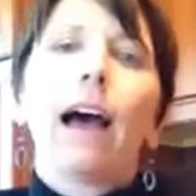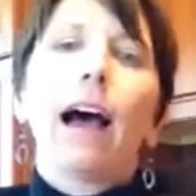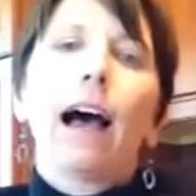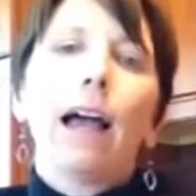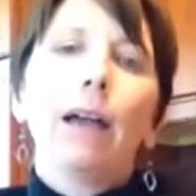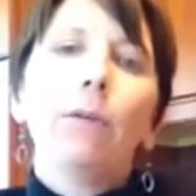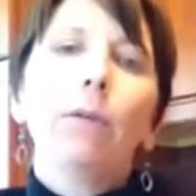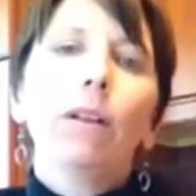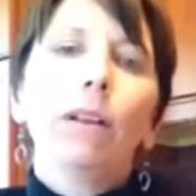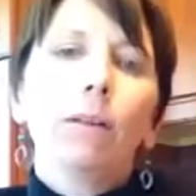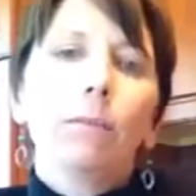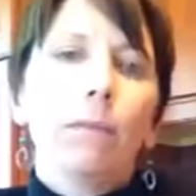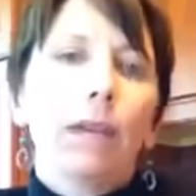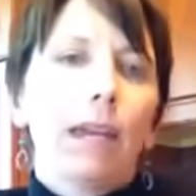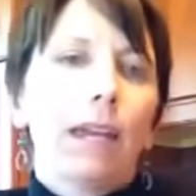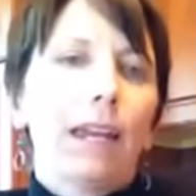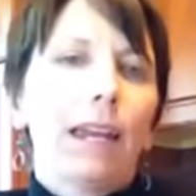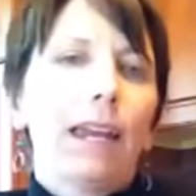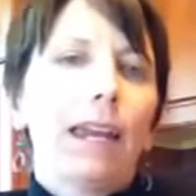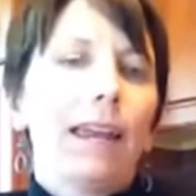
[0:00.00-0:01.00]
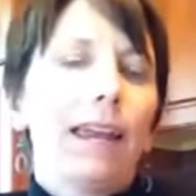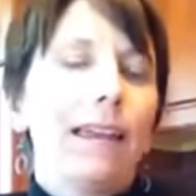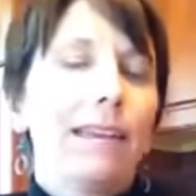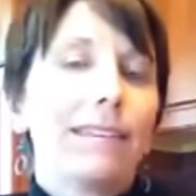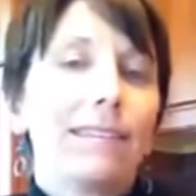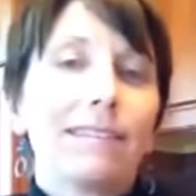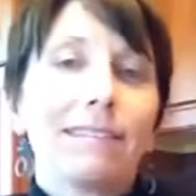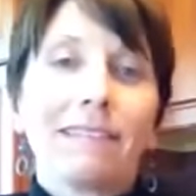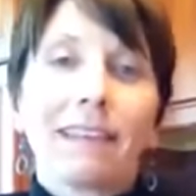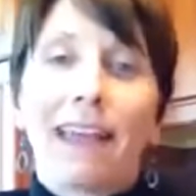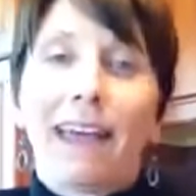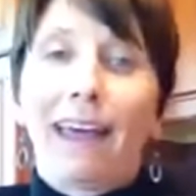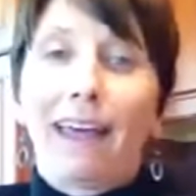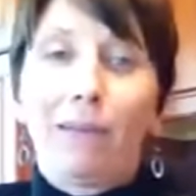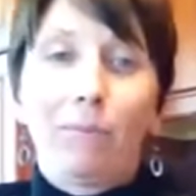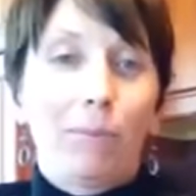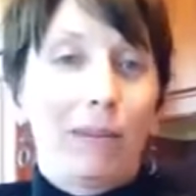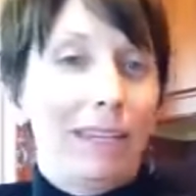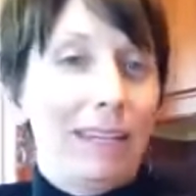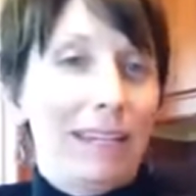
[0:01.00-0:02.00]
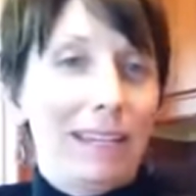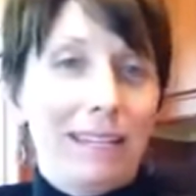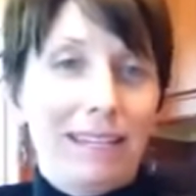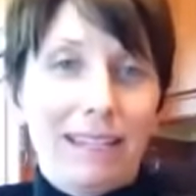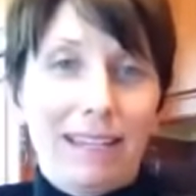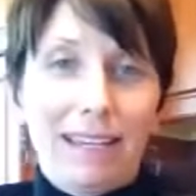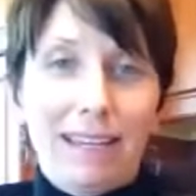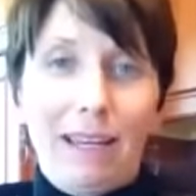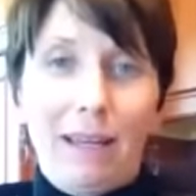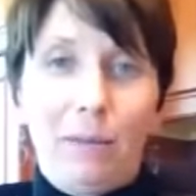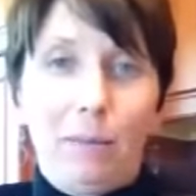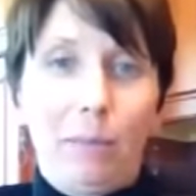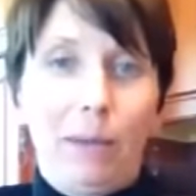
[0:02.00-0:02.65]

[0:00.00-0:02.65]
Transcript: I will admit it has not been easy,